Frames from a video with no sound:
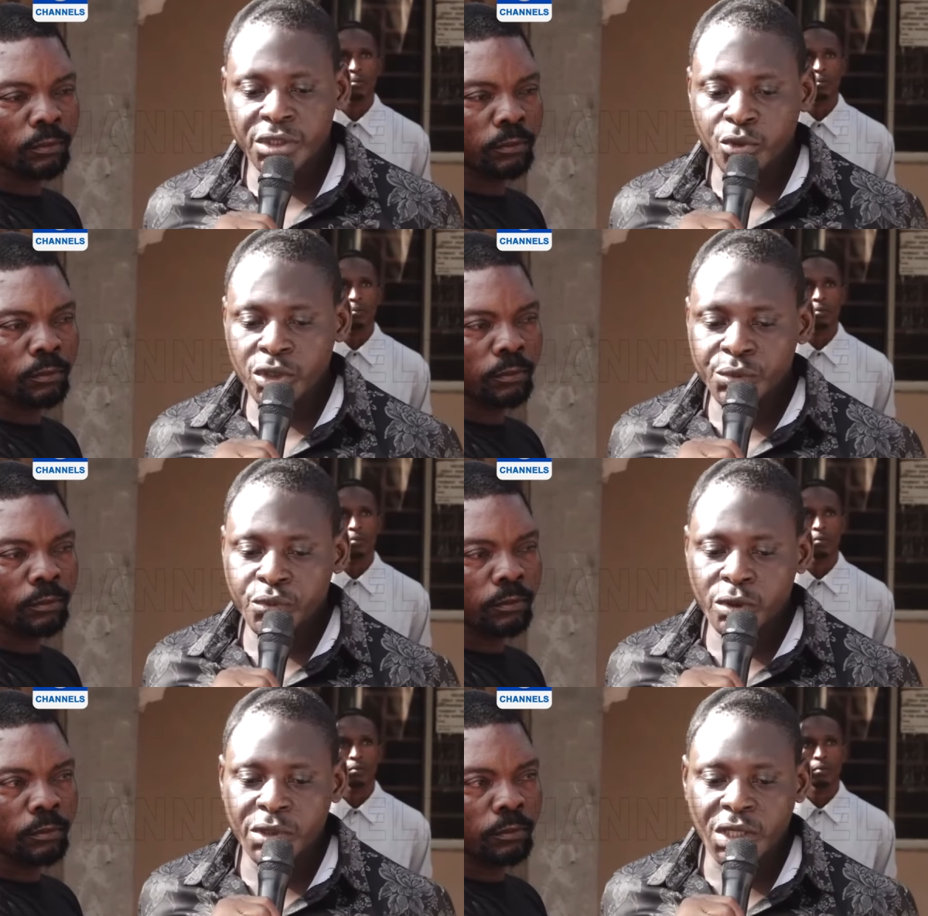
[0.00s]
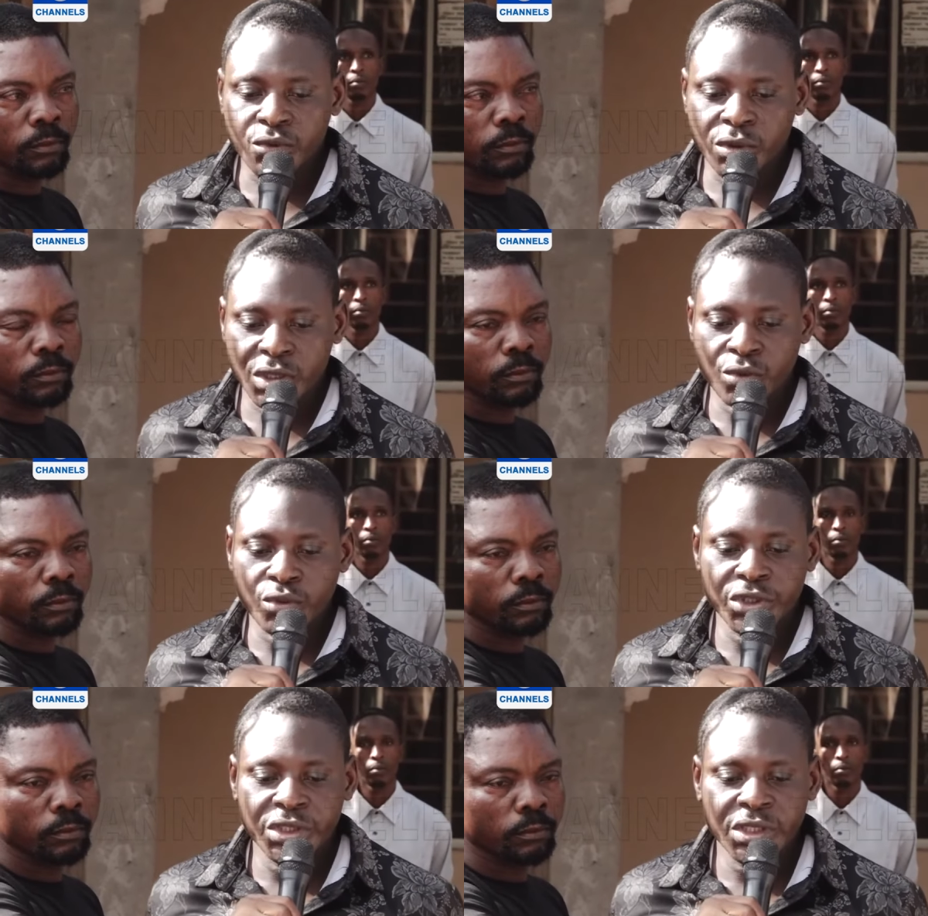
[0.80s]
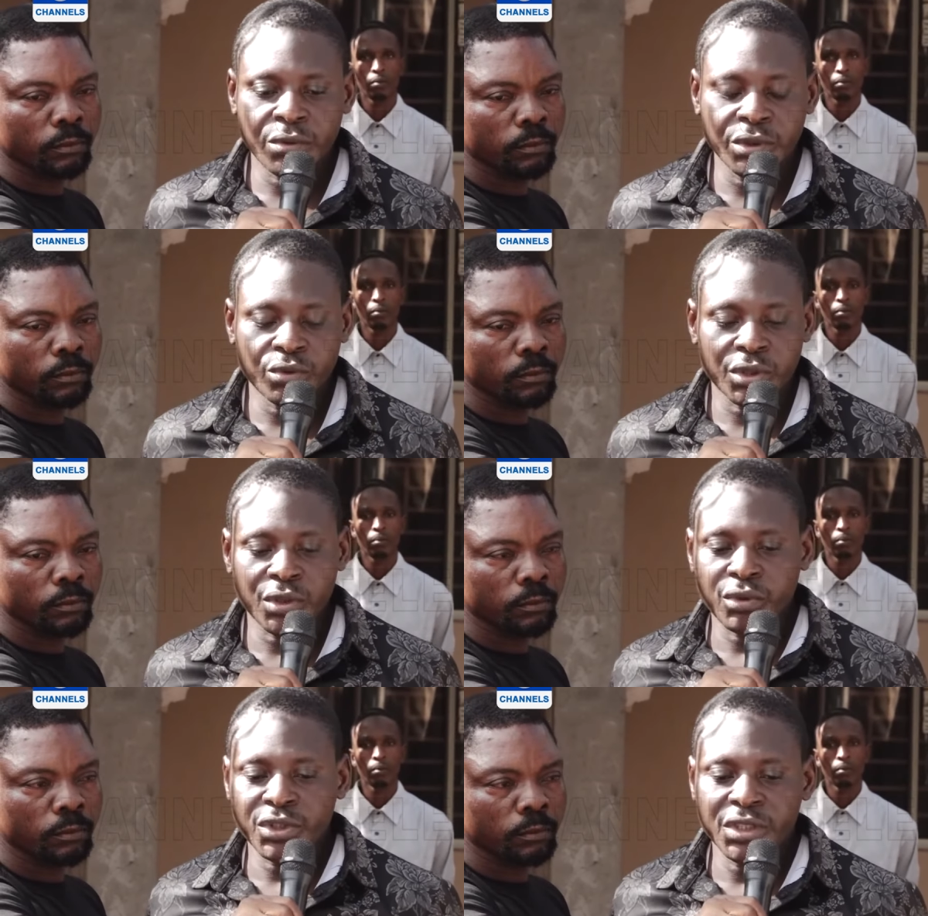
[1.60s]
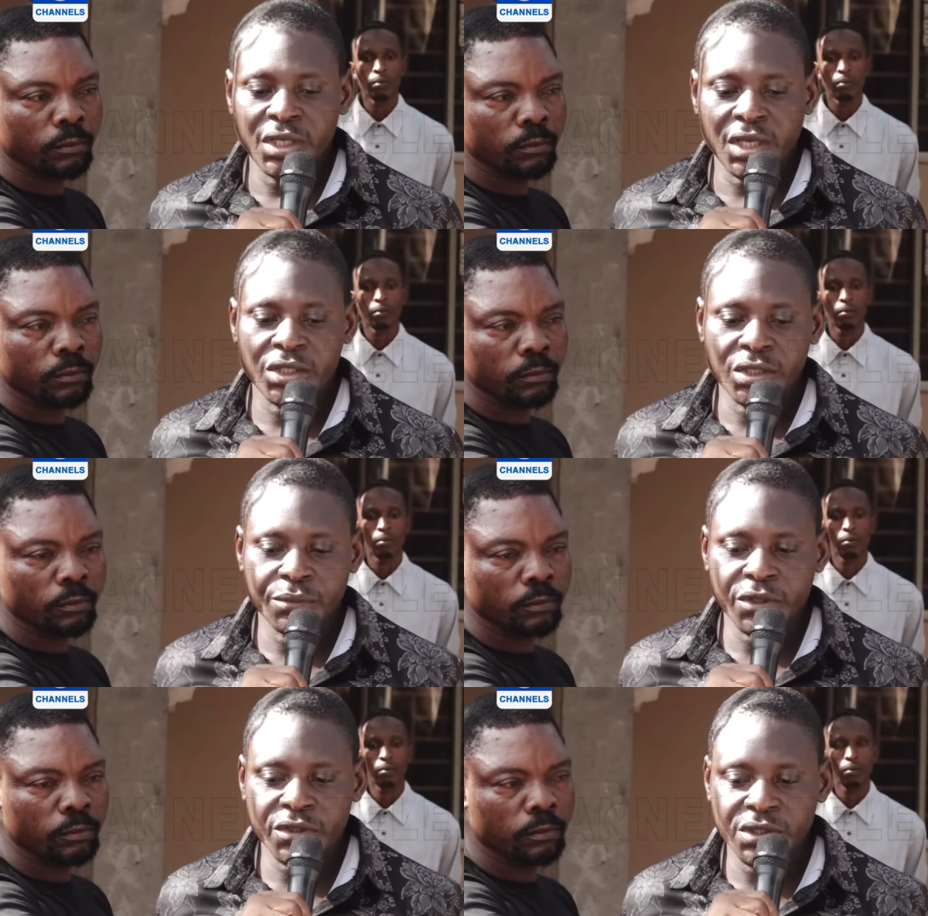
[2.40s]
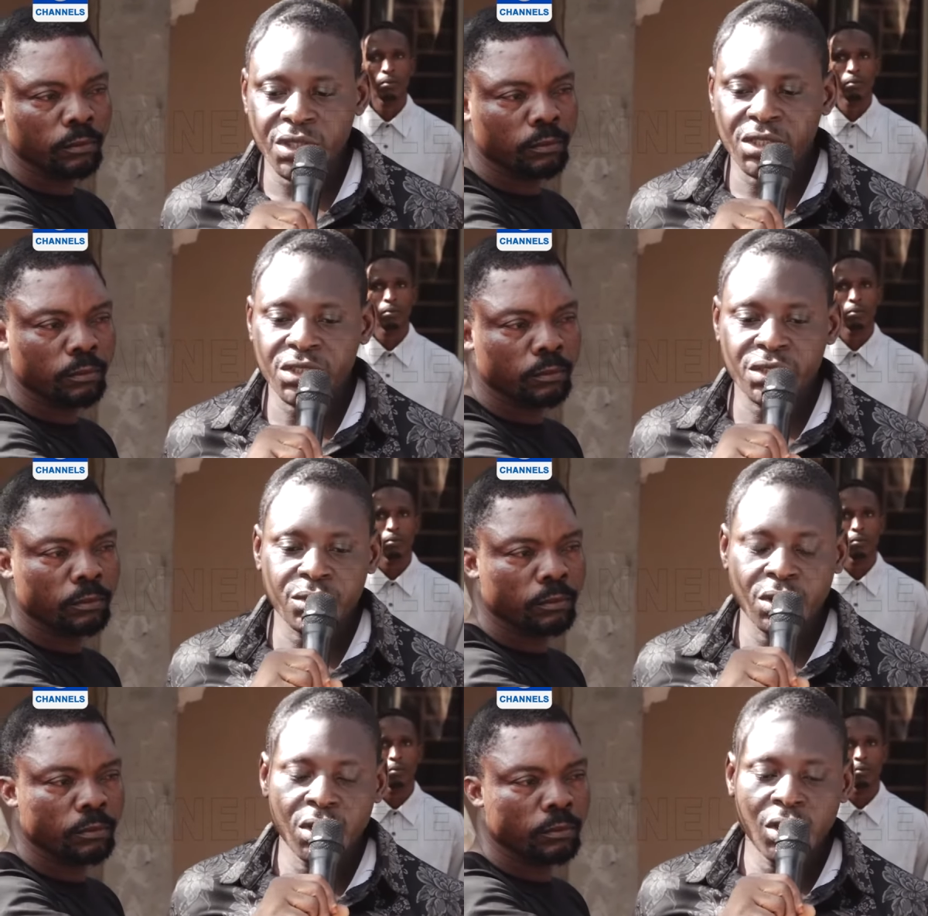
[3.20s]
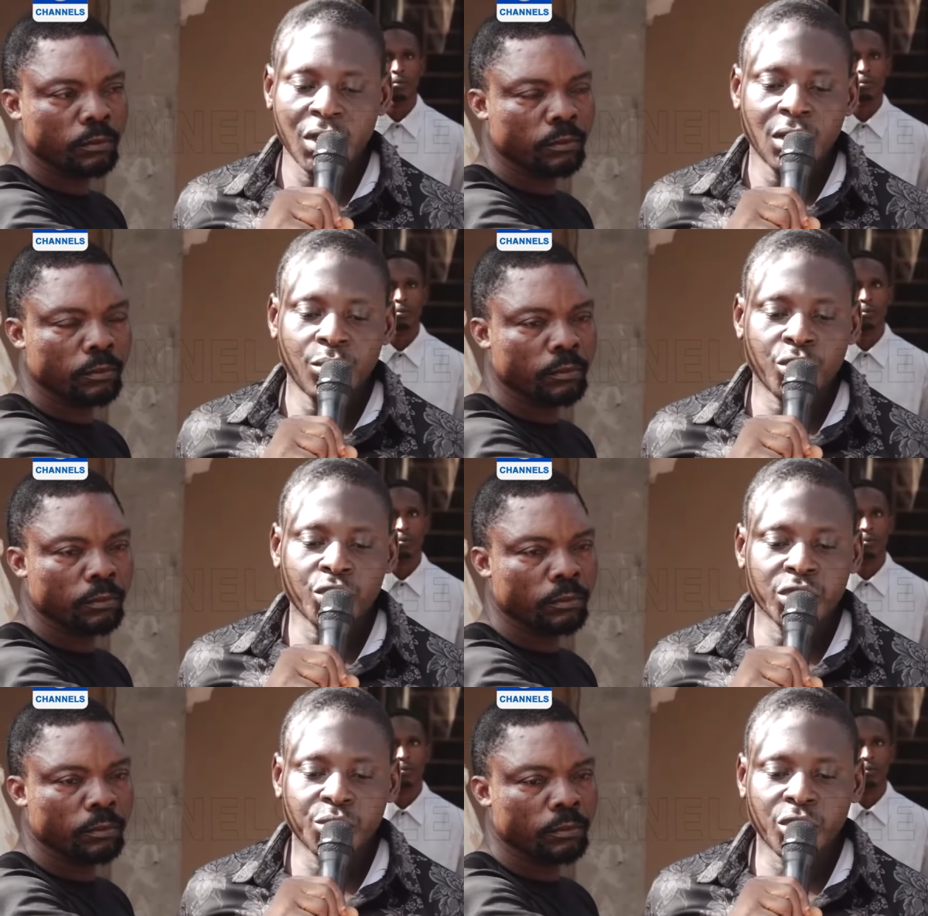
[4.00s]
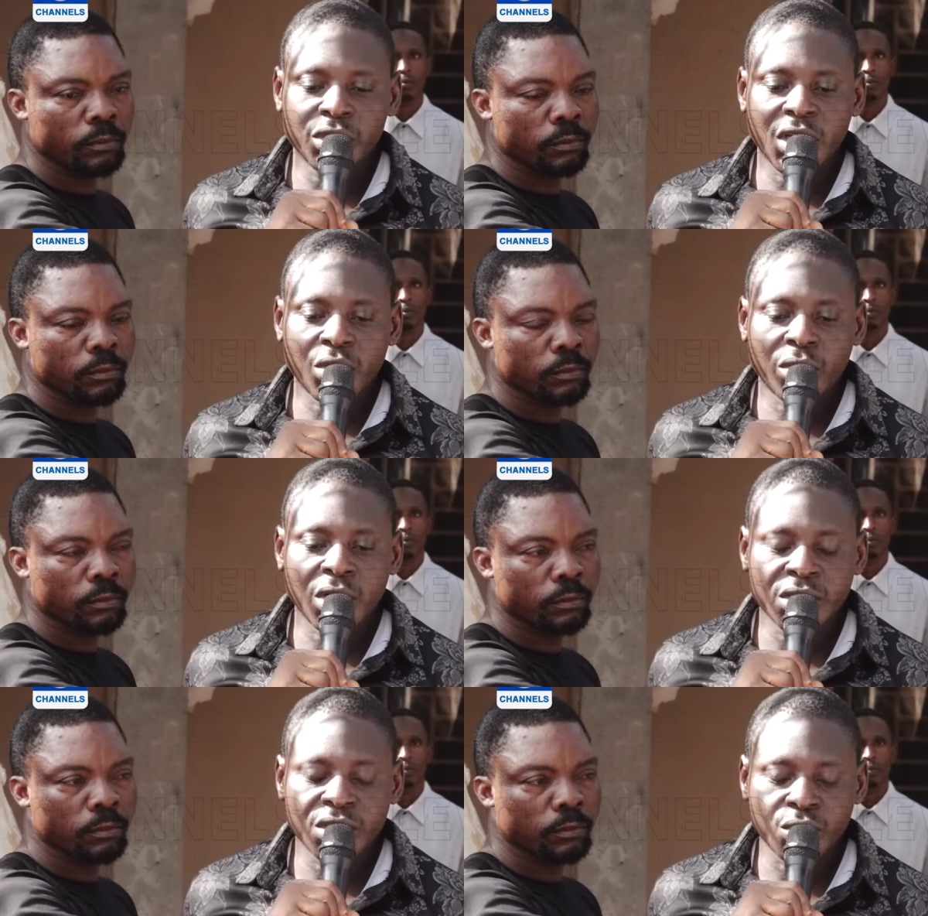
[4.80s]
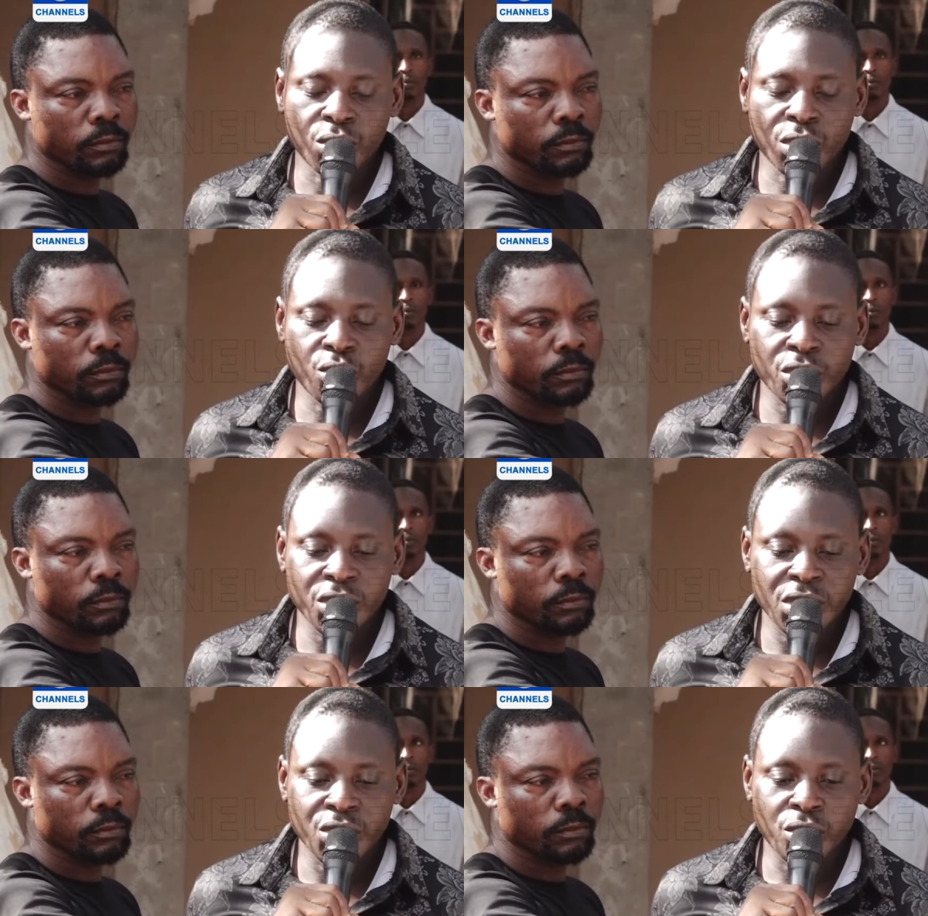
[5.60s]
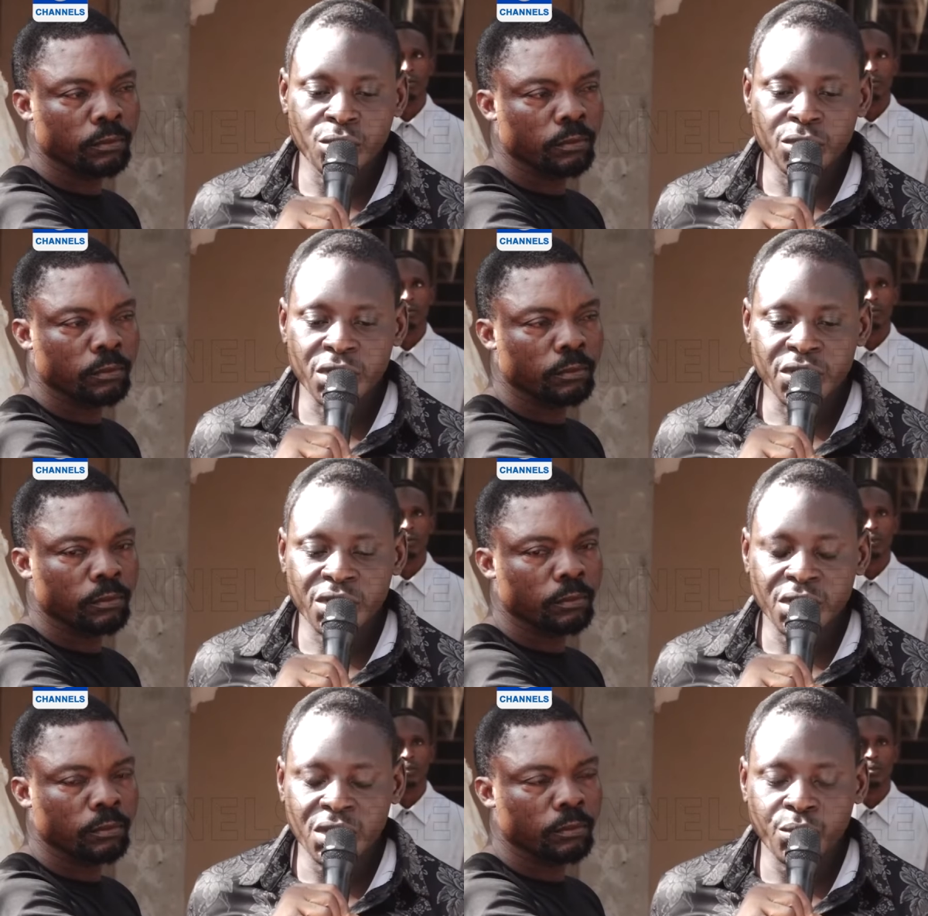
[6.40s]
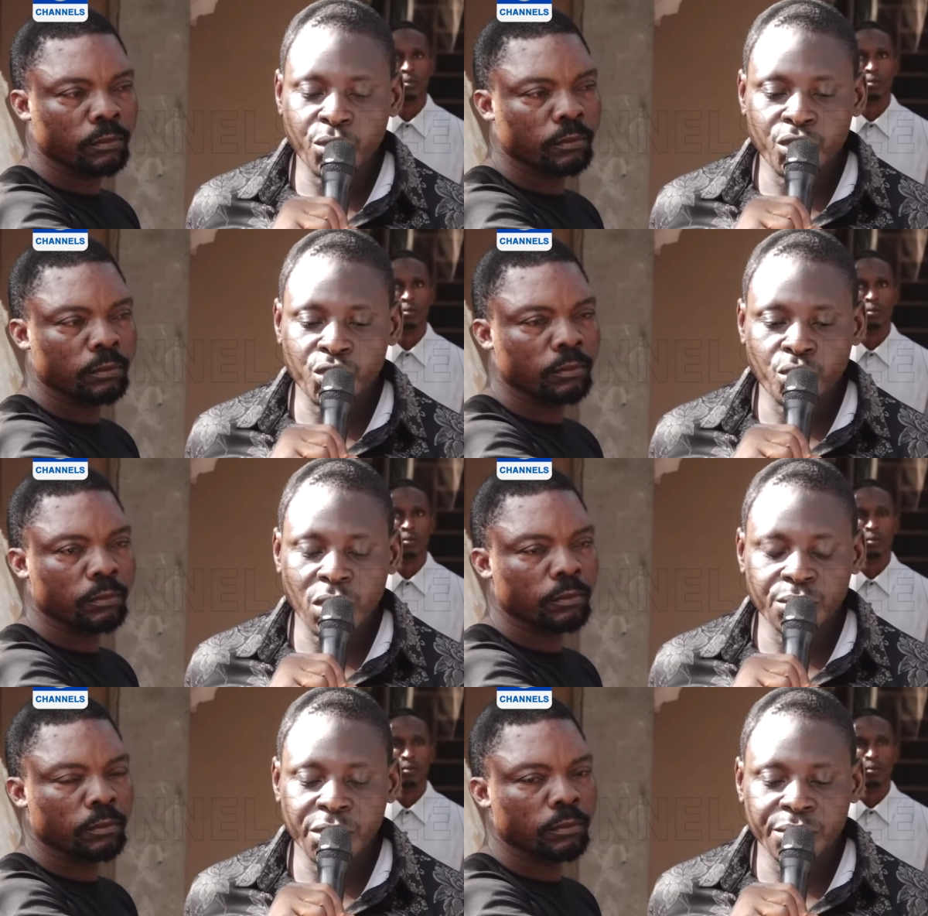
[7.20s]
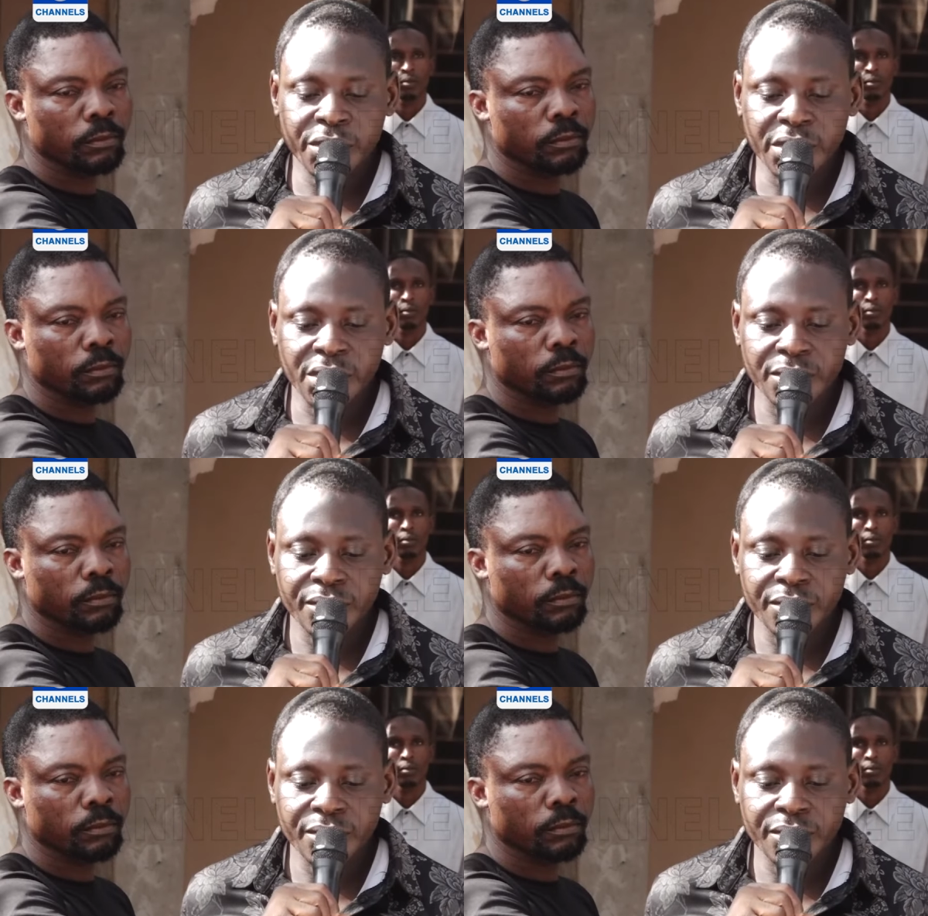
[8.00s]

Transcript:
Speaker 1: the money for me at Kotarkoshi. I went Kotarkoshi there. The person that brought the money I collected in Kotarkoshi, he told me it's three point one five.